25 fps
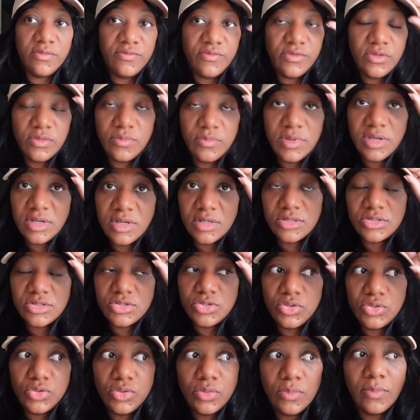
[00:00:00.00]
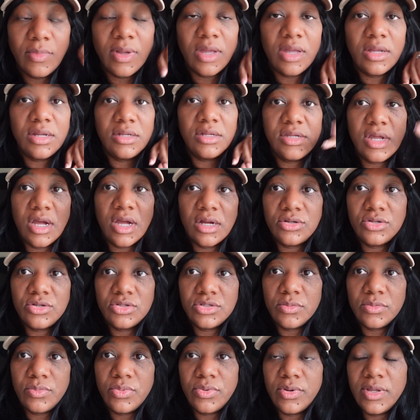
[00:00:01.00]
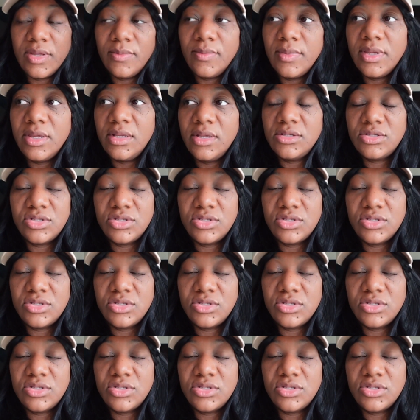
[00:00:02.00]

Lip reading: a few minutes to my doctor's appointment,